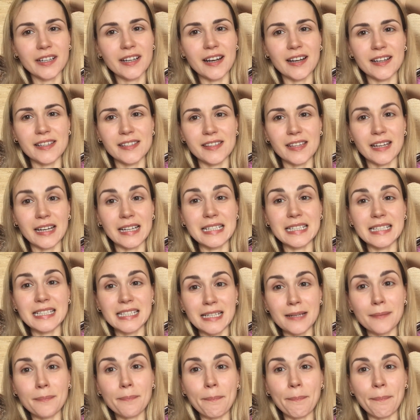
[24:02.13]
guys that I
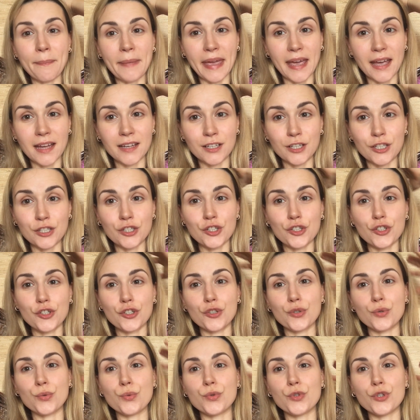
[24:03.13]
didn't manage
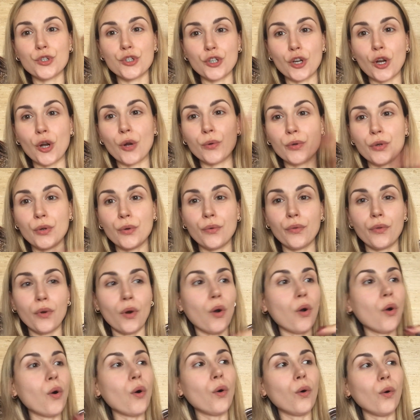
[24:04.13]
to show you the
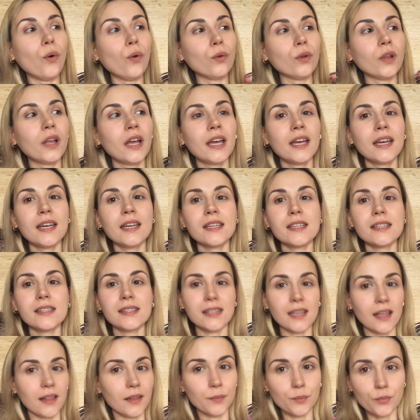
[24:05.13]
whole
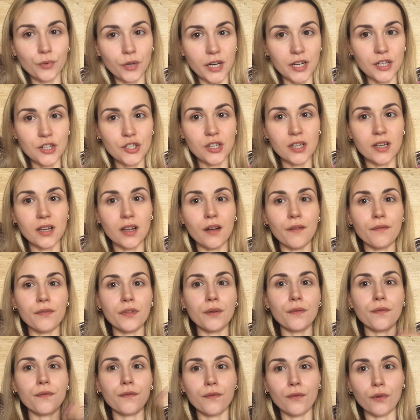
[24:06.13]
celebration of
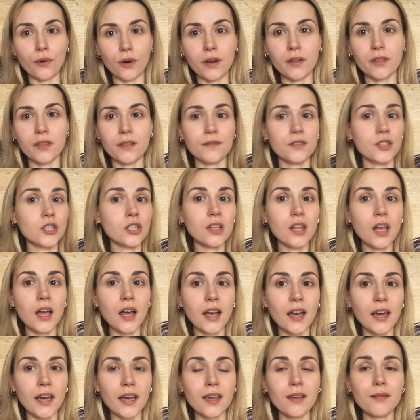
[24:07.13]
the 4th of
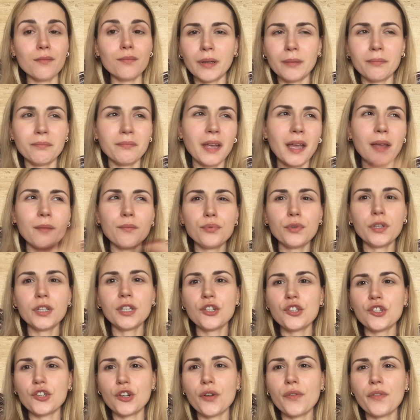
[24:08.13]
July, but I'm pretty
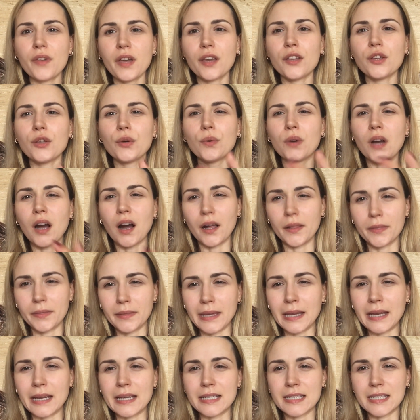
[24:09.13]
sure that you got
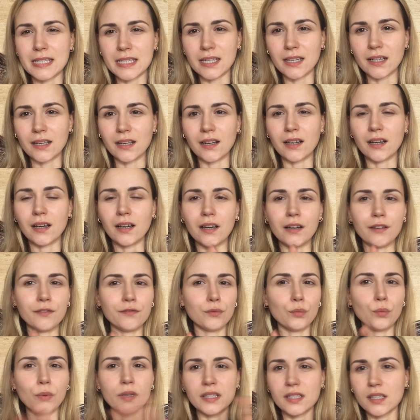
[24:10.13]
the idea
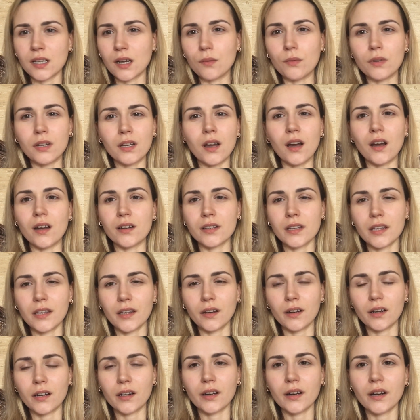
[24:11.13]
of what's going on
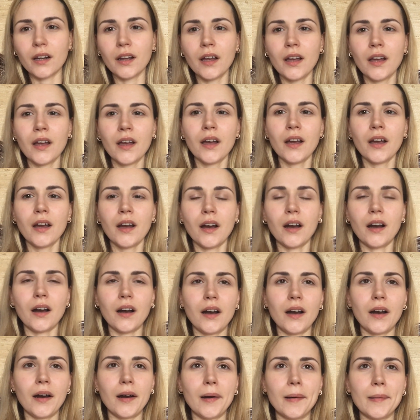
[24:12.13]
here.
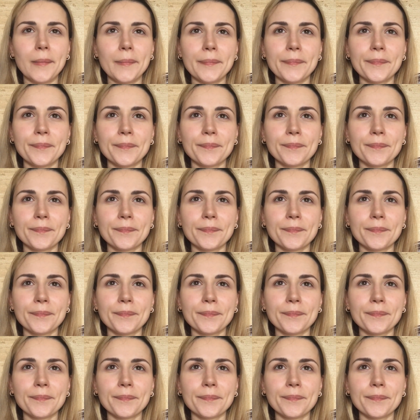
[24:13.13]
Um,